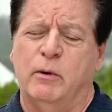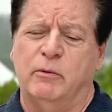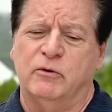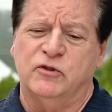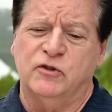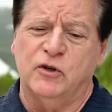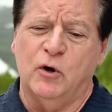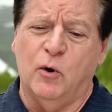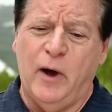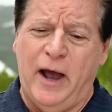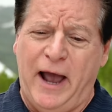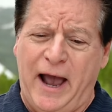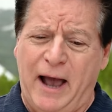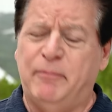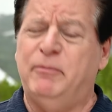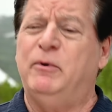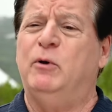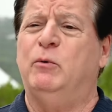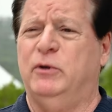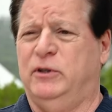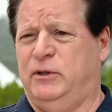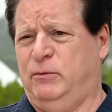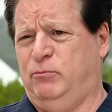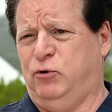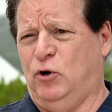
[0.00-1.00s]
were so happy
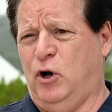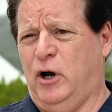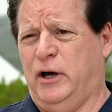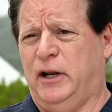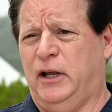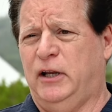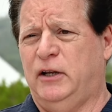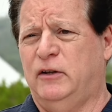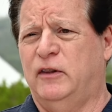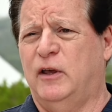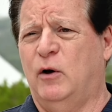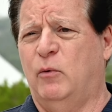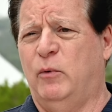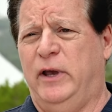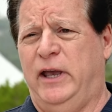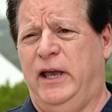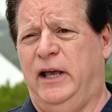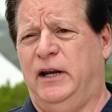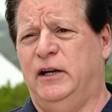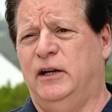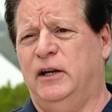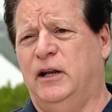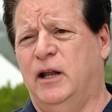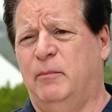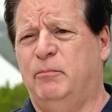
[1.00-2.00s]
with the product that we
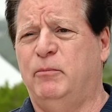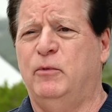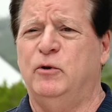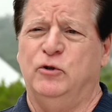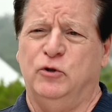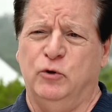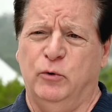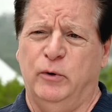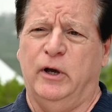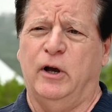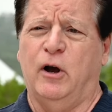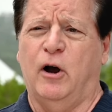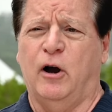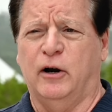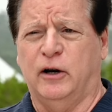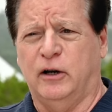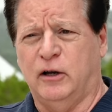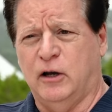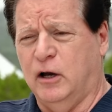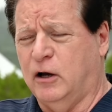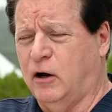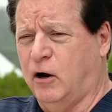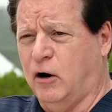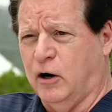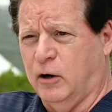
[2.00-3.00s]
ended up doing our
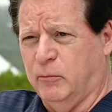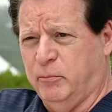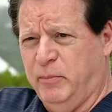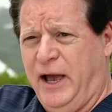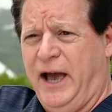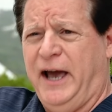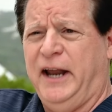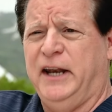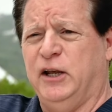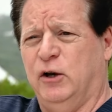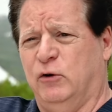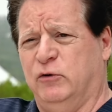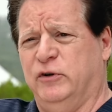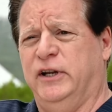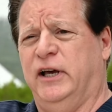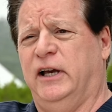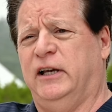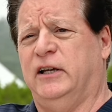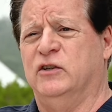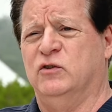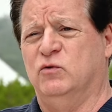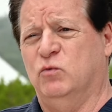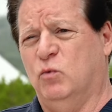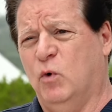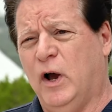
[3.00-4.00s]
patio
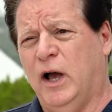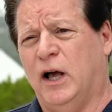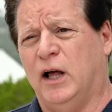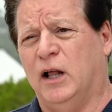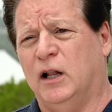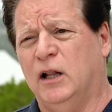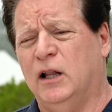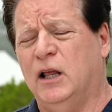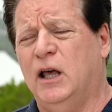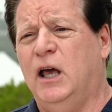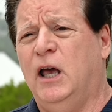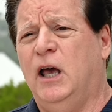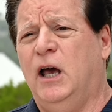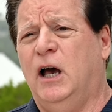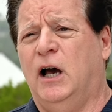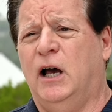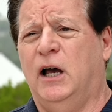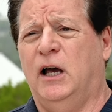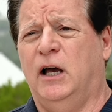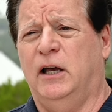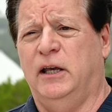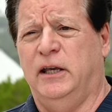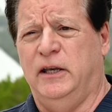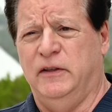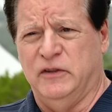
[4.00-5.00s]
deck as well
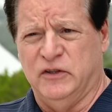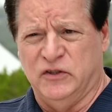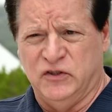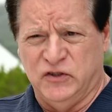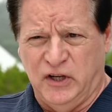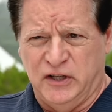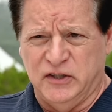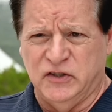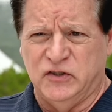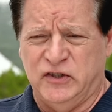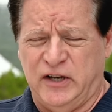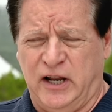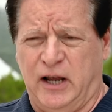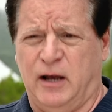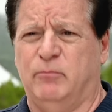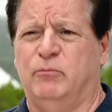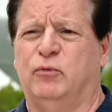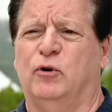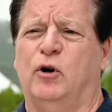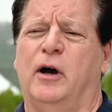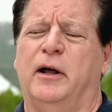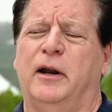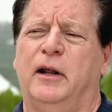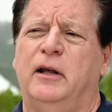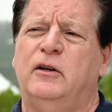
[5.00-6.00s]
in the SunStamp
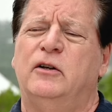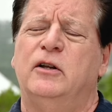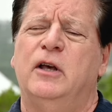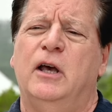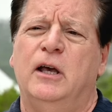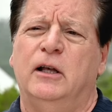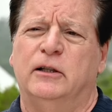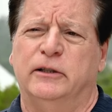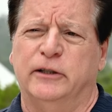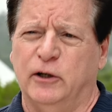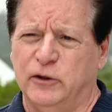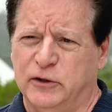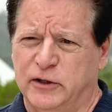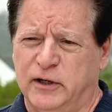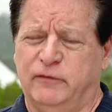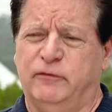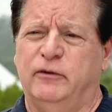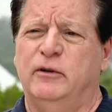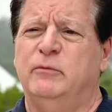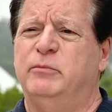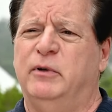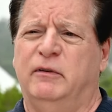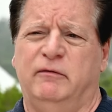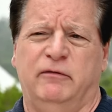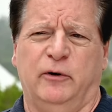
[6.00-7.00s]
product. A little
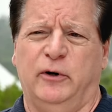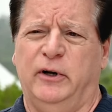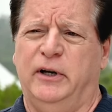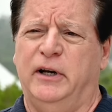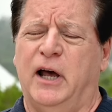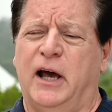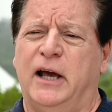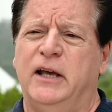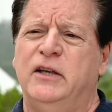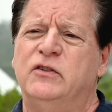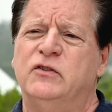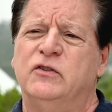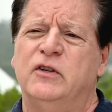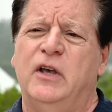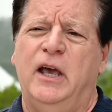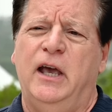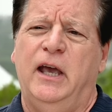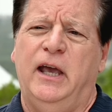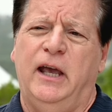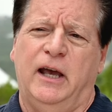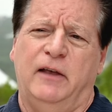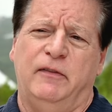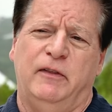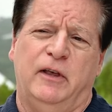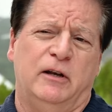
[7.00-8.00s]
different, but very nice.
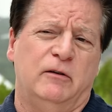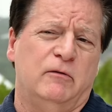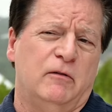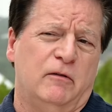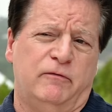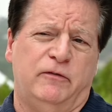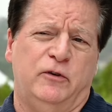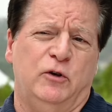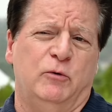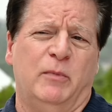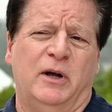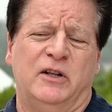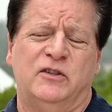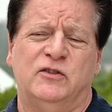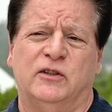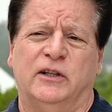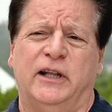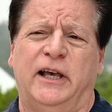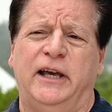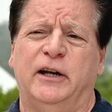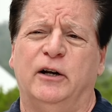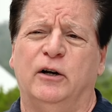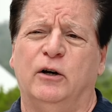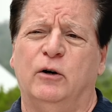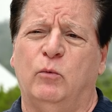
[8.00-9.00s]
And then a few months
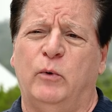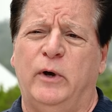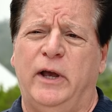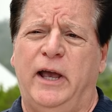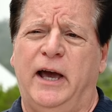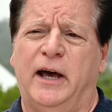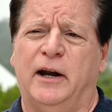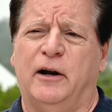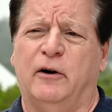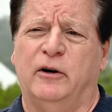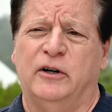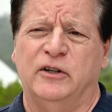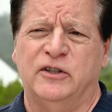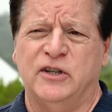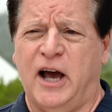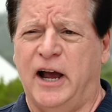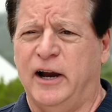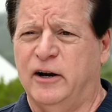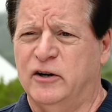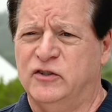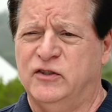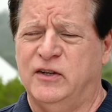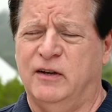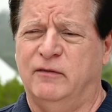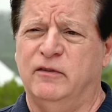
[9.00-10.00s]
later, we had our
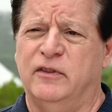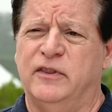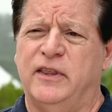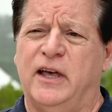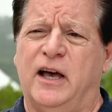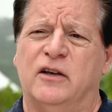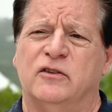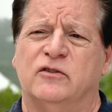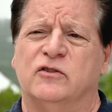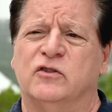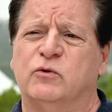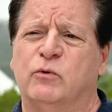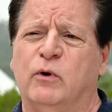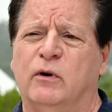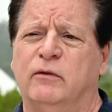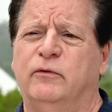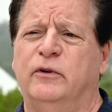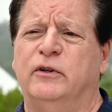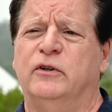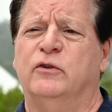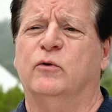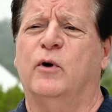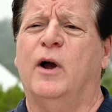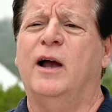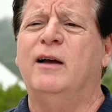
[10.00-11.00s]
entire 7,000 square
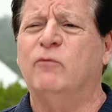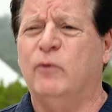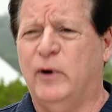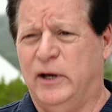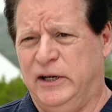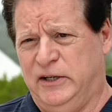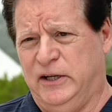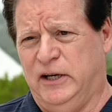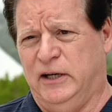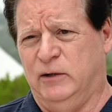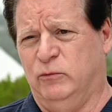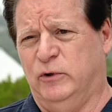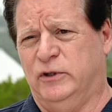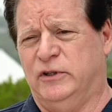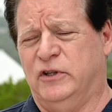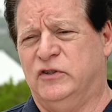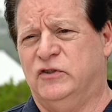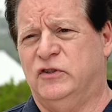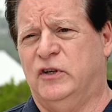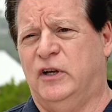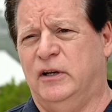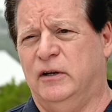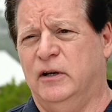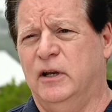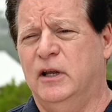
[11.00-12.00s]
foot driveway done with the
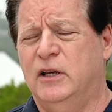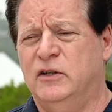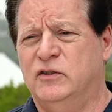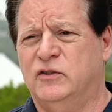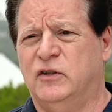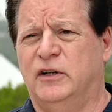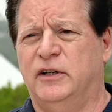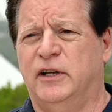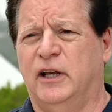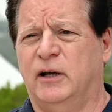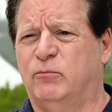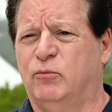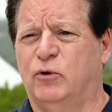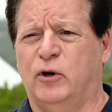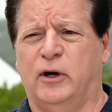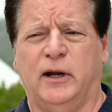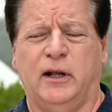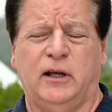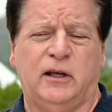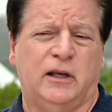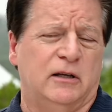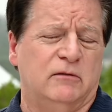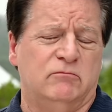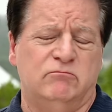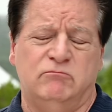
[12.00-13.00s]
SUNDEK
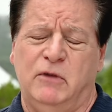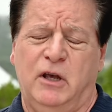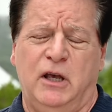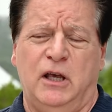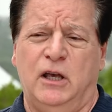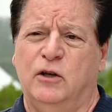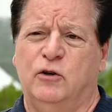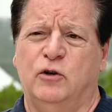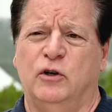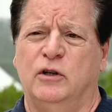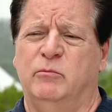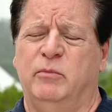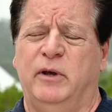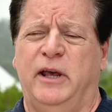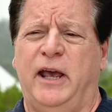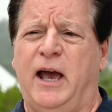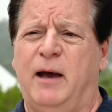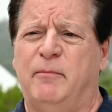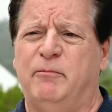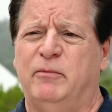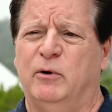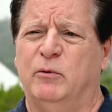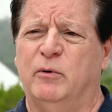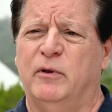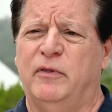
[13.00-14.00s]
product, and couldn't be
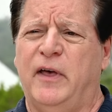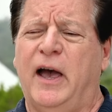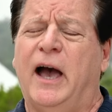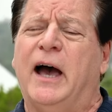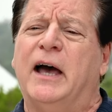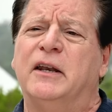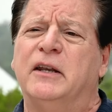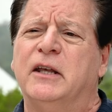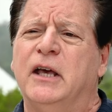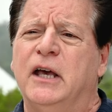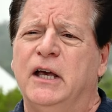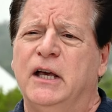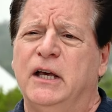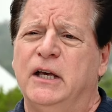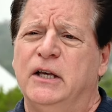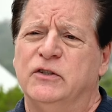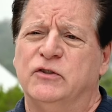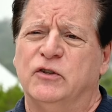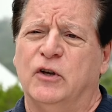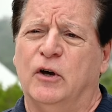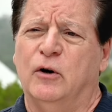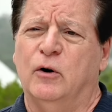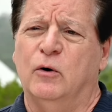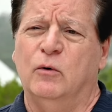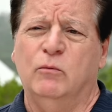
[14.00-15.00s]
happier with that.
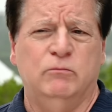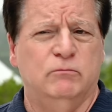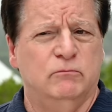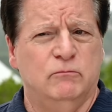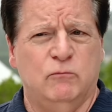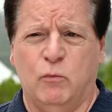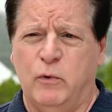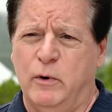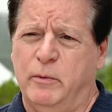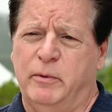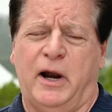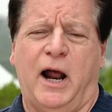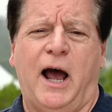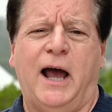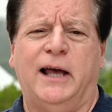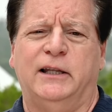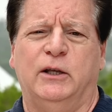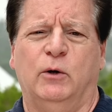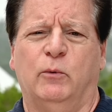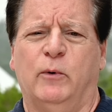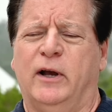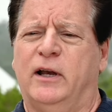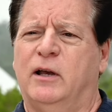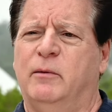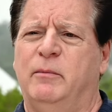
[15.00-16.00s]
So we would
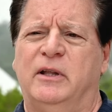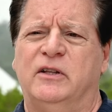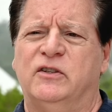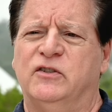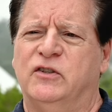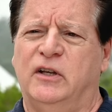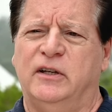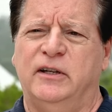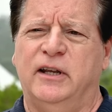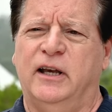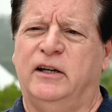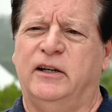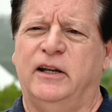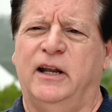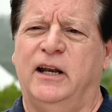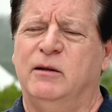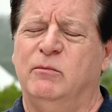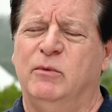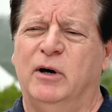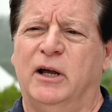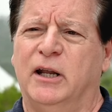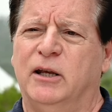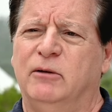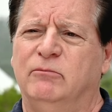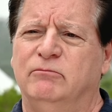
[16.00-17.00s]
highly recommend SUNDEK to
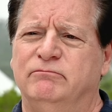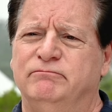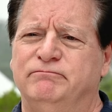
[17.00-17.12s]
anybody.